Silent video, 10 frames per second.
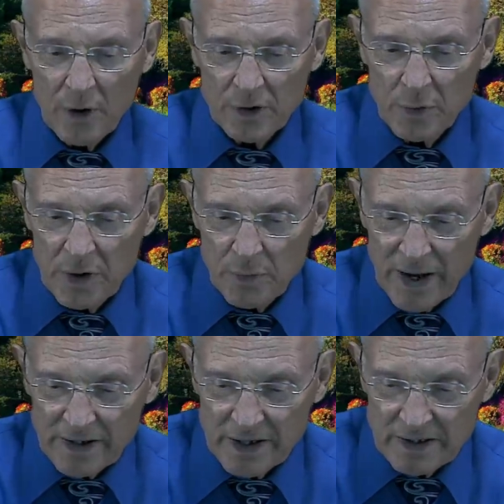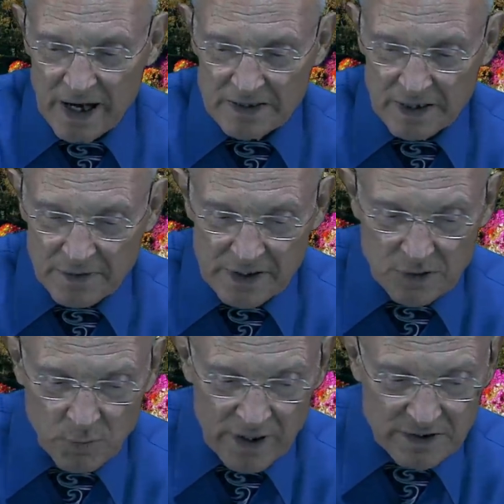Do we recognize that these
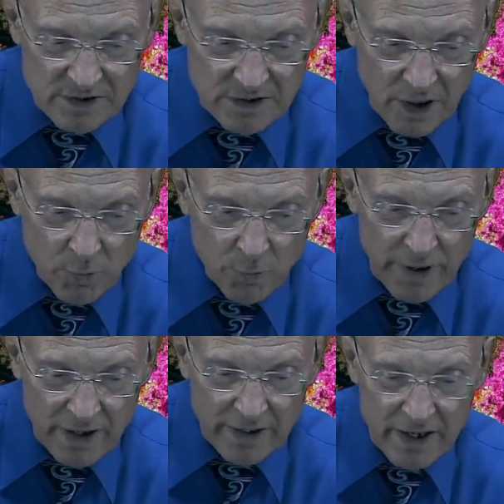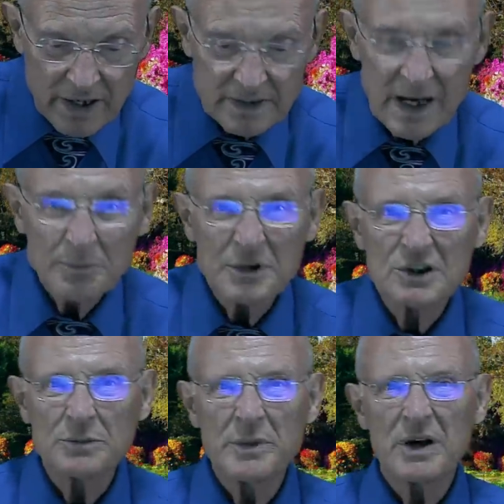questions are really an attempt to
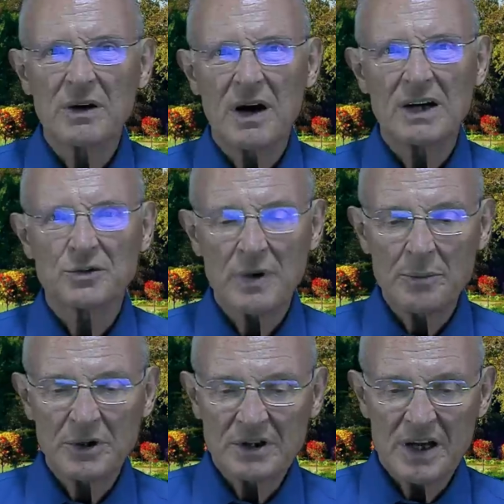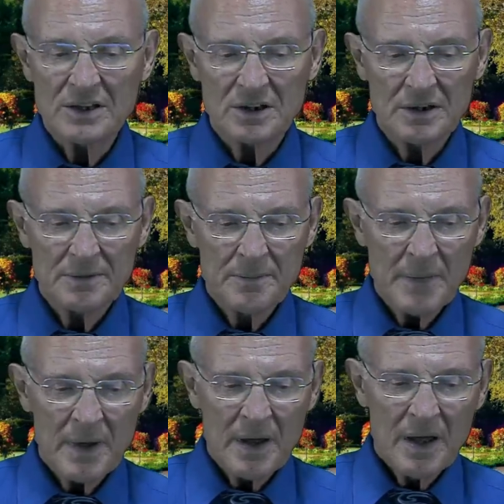smear God's reputation?
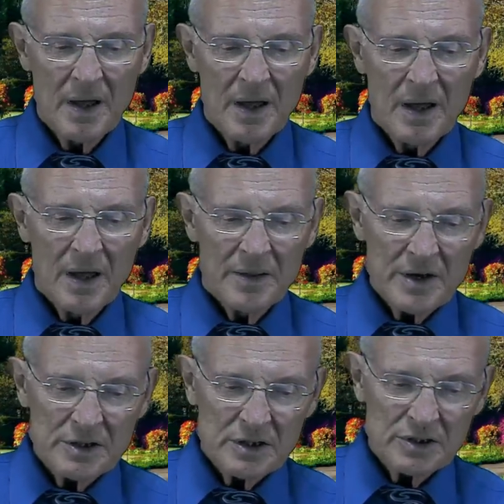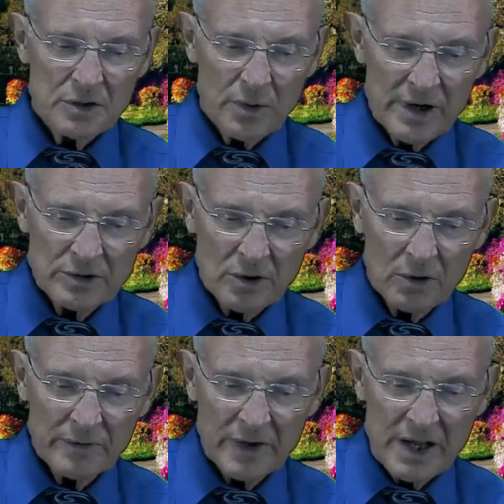There's a story
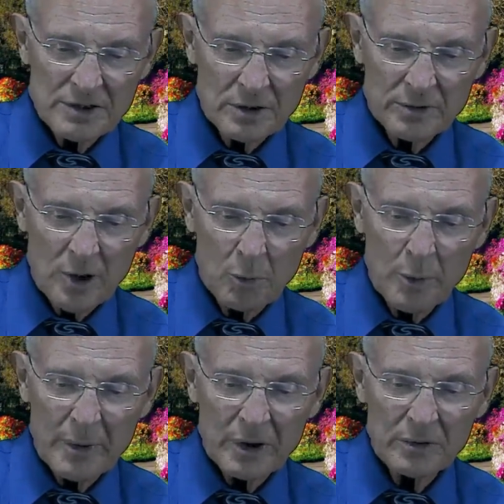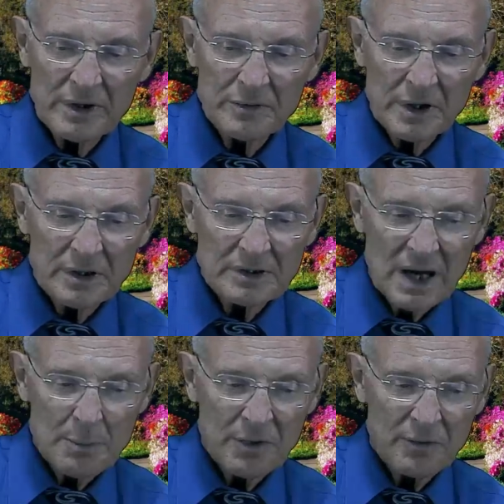told of an ancient nobleman who lived on the
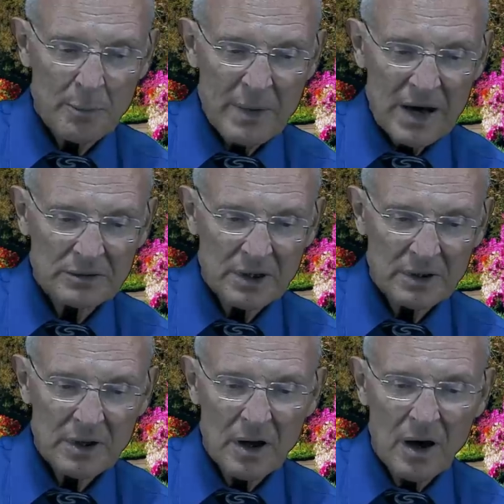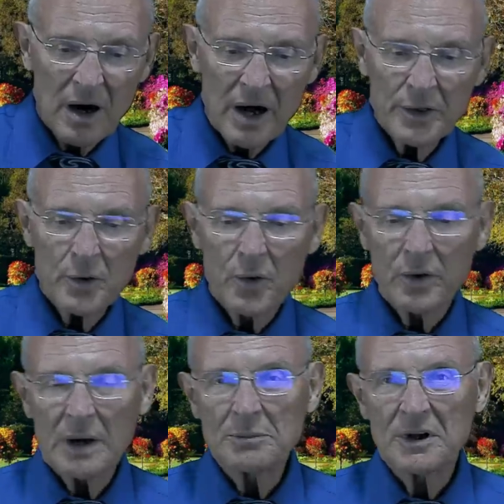top of a mountain. On the road
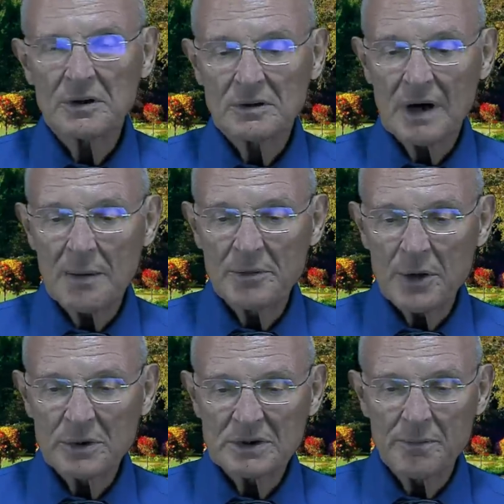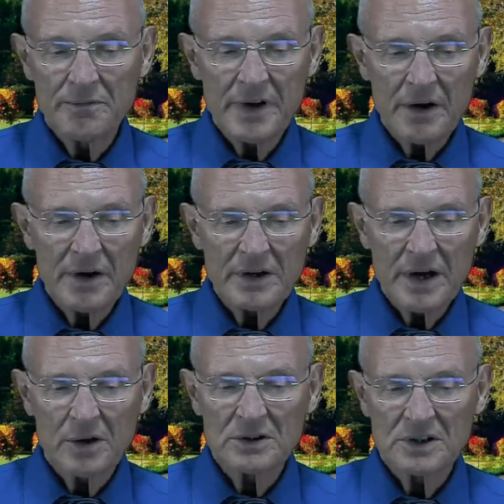up to the top, there were some very
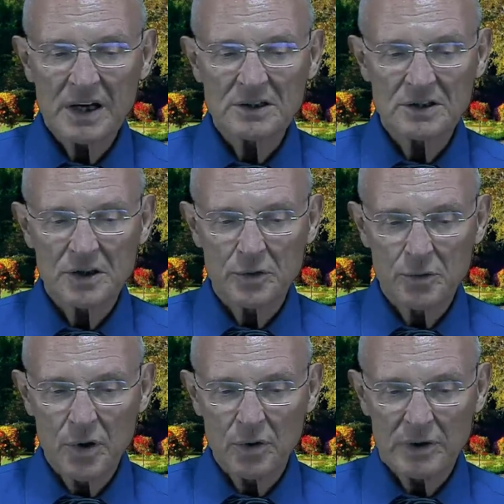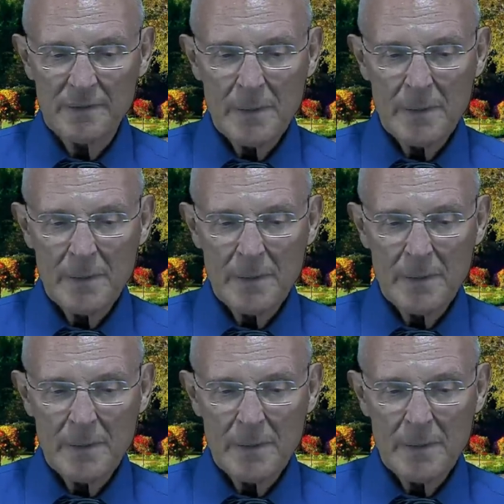narrow sections of the road.